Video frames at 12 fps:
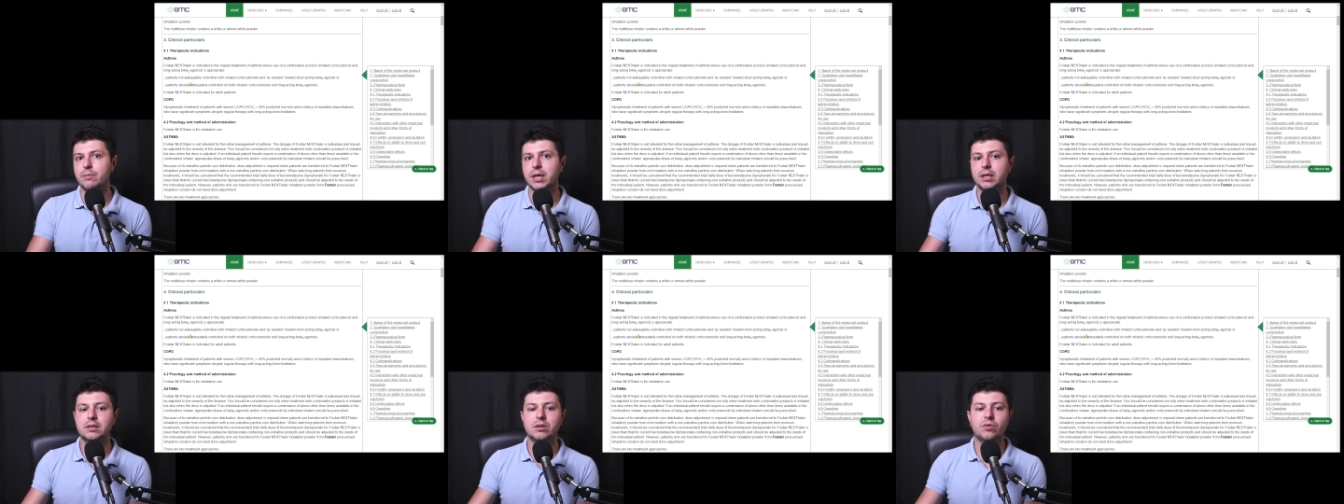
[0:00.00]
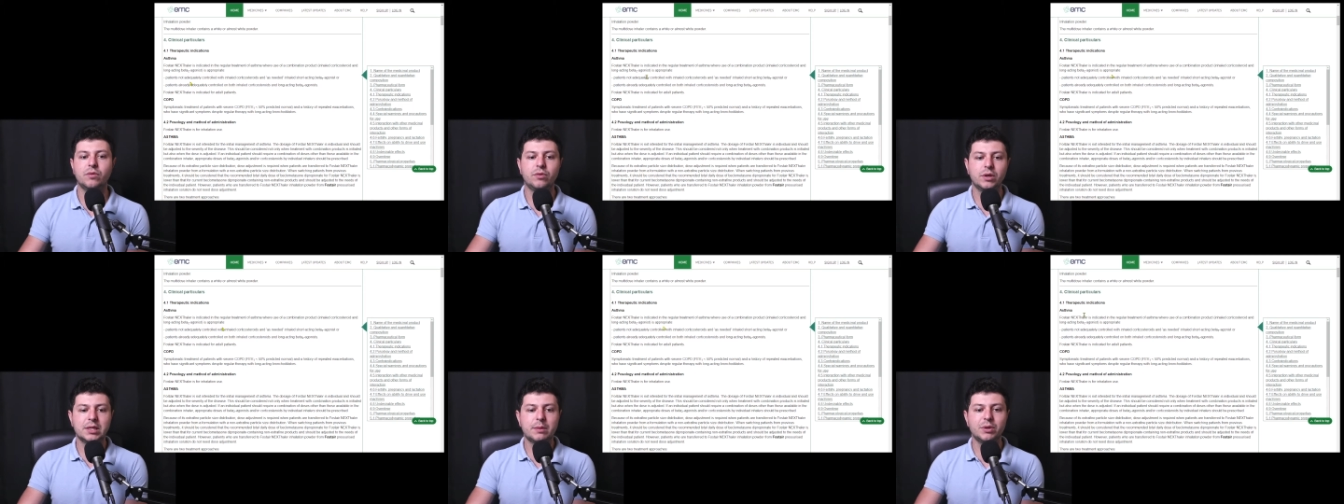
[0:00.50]
So, for
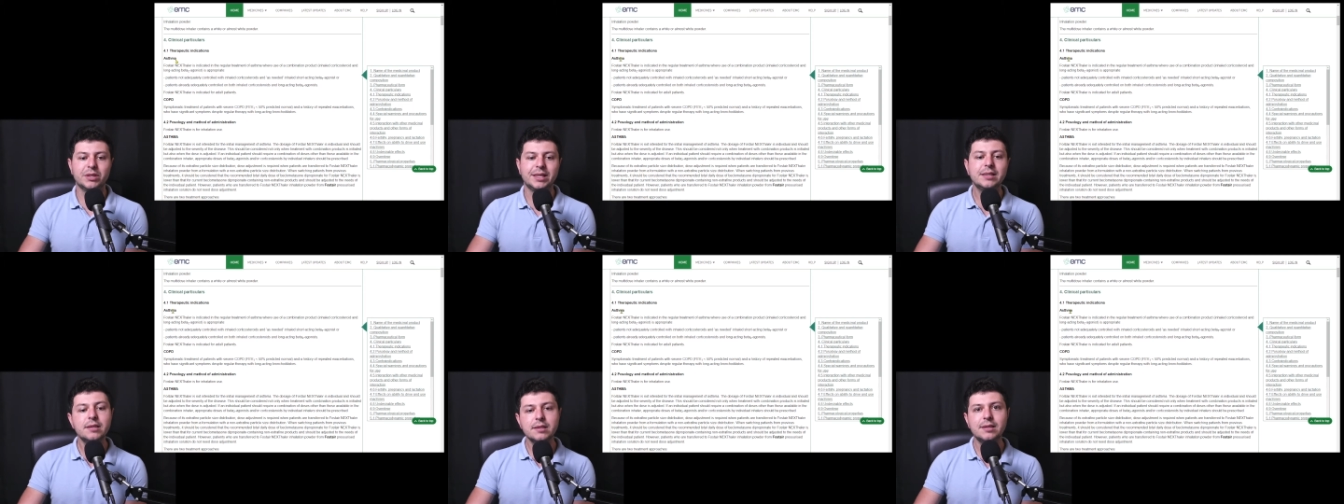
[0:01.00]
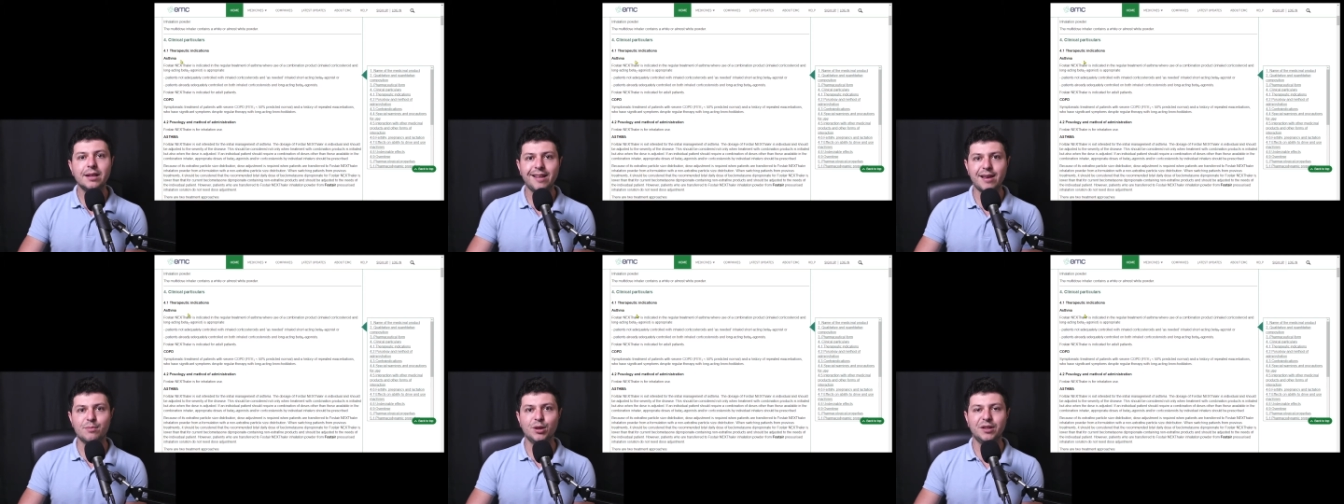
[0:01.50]
example, this is the
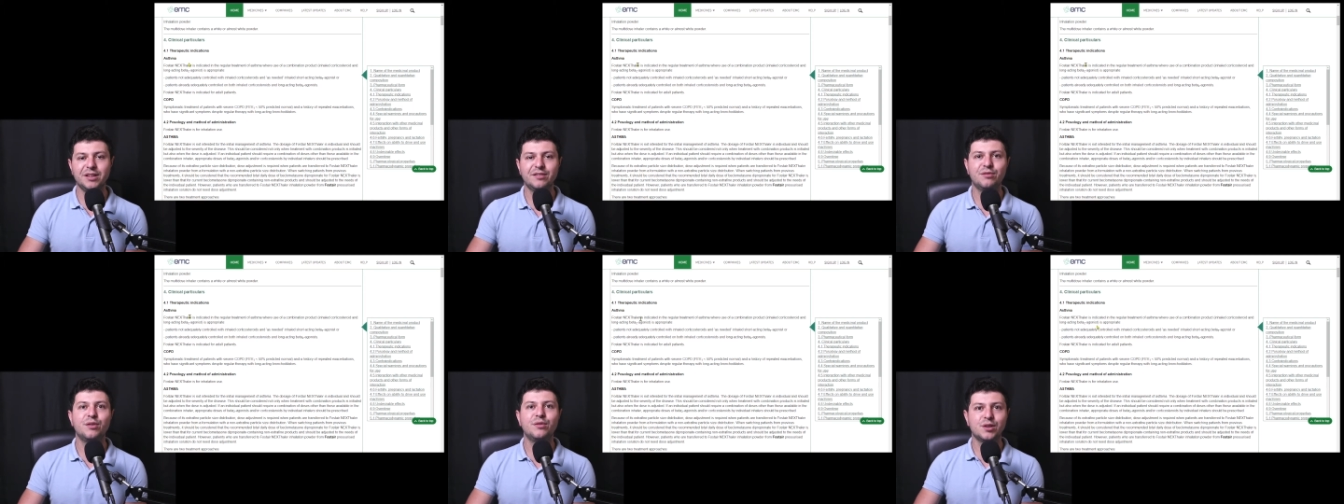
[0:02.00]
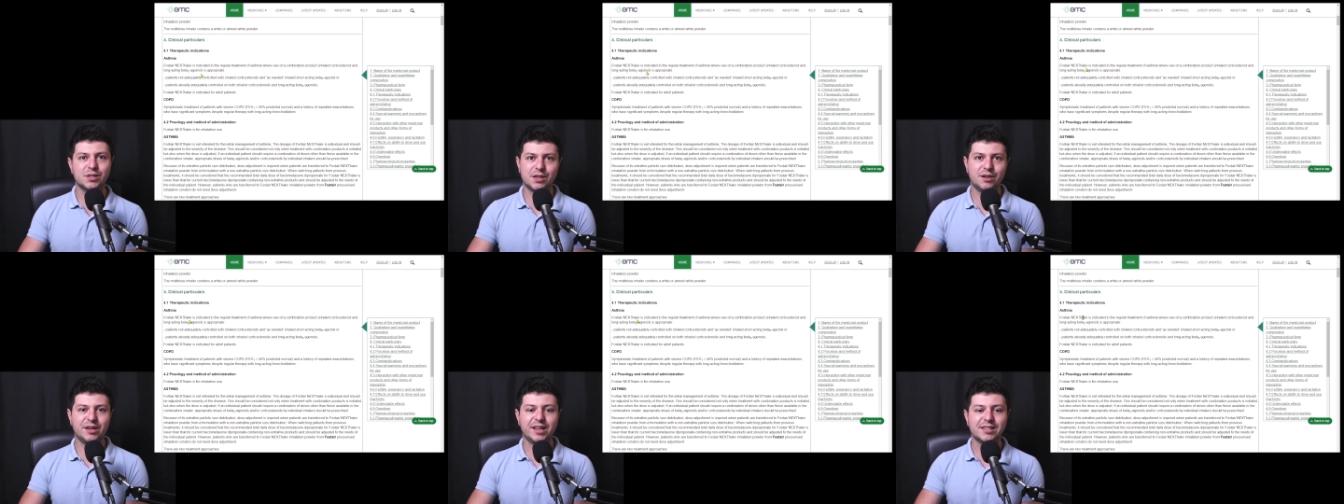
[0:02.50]
label for Foster
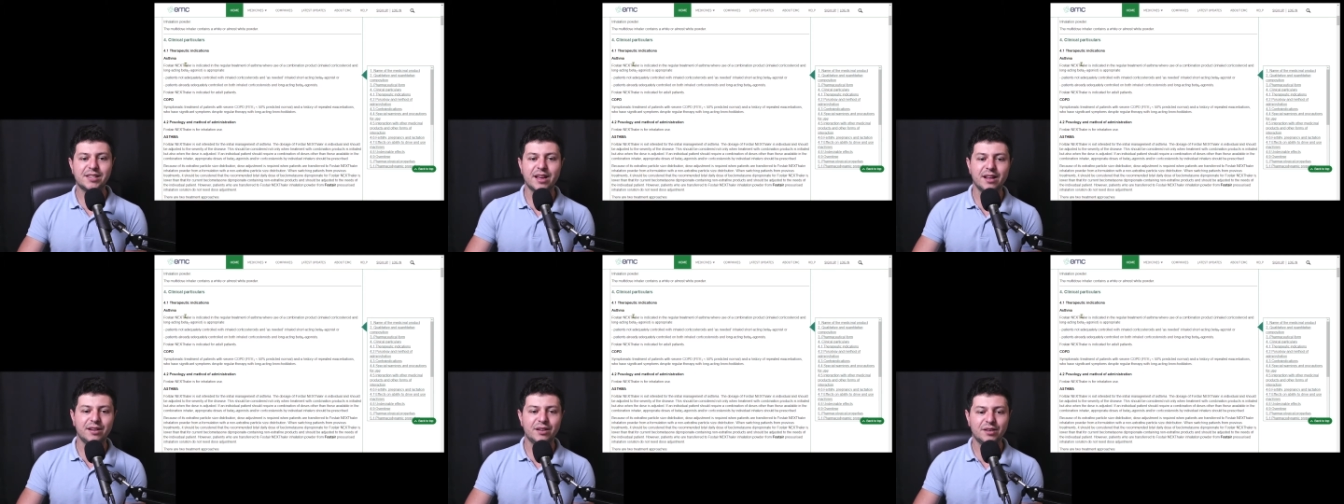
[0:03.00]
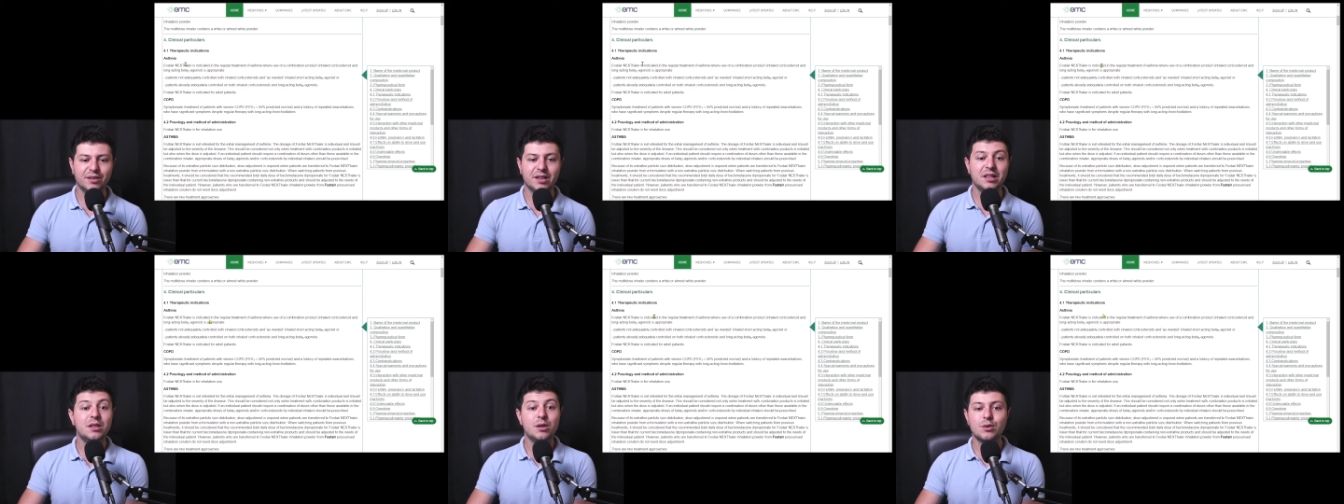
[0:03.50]
Nexthaler, in
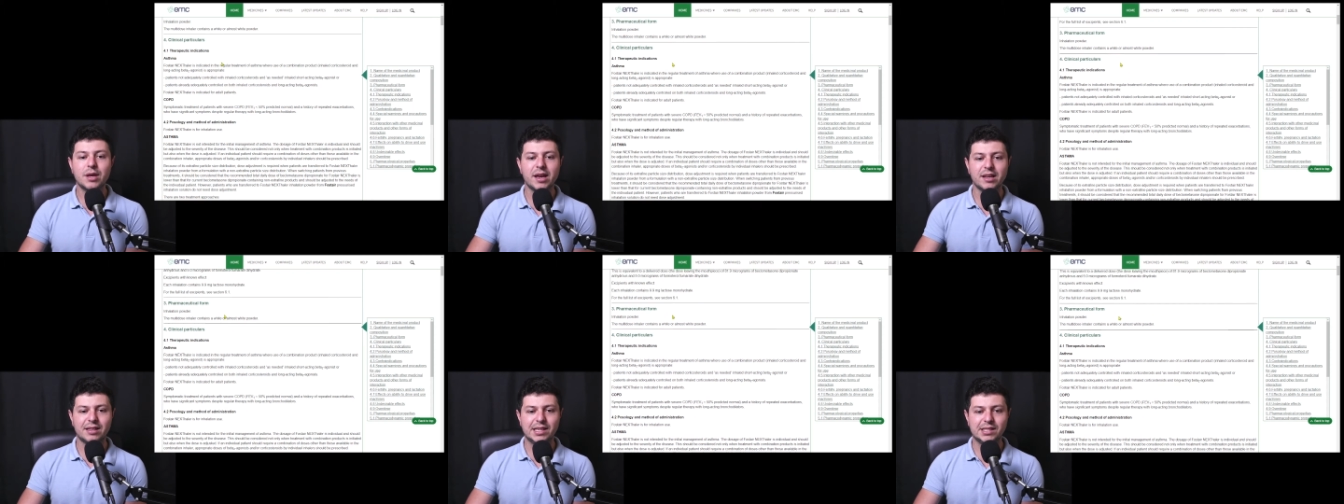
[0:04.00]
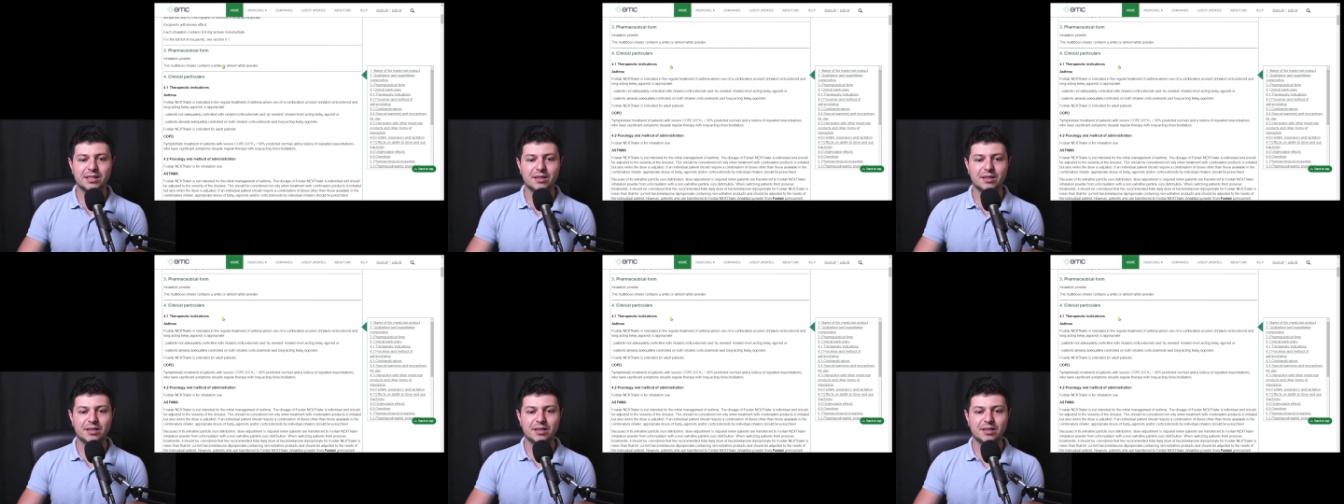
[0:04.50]
the UK at least.